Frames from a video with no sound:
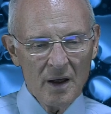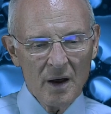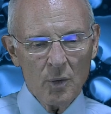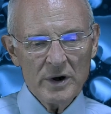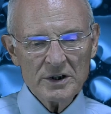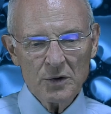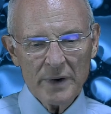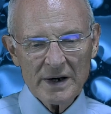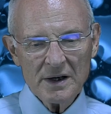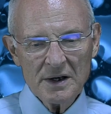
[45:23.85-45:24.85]
We should
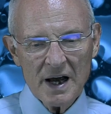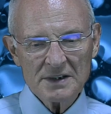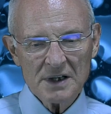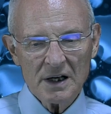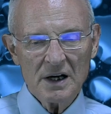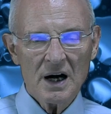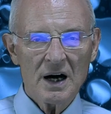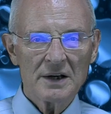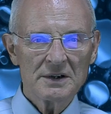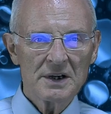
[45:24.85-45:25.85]
recognize that
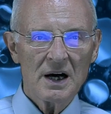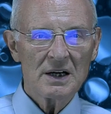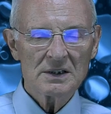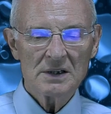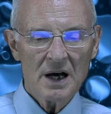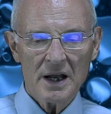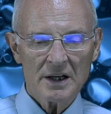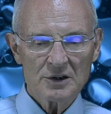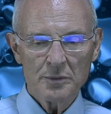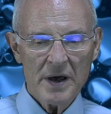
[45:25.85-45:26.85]
God does not
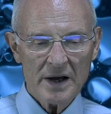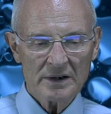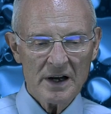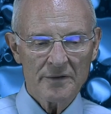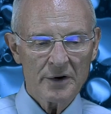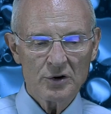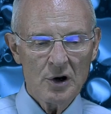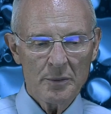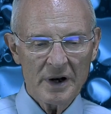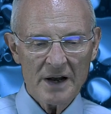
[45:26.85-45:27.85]
expect every
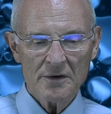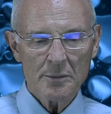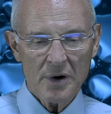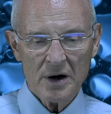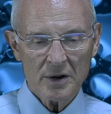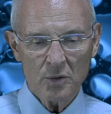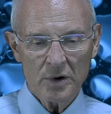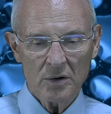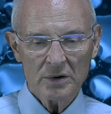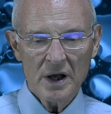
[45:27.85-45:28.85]
group in every part of the
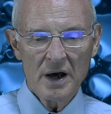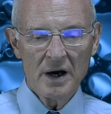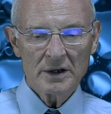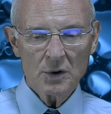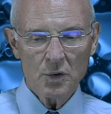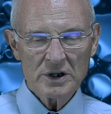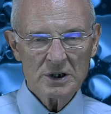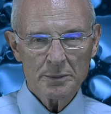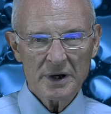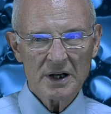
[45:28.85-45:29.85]
world to
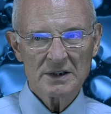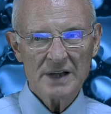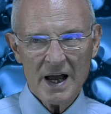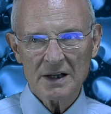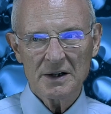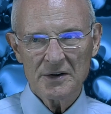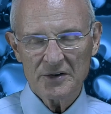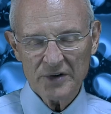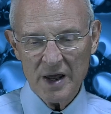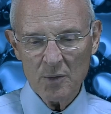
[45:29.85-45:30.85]
worship in exactly the
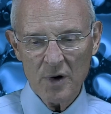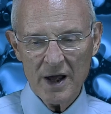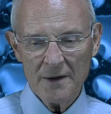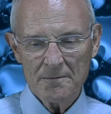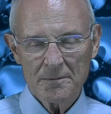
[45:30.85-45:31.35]
same way.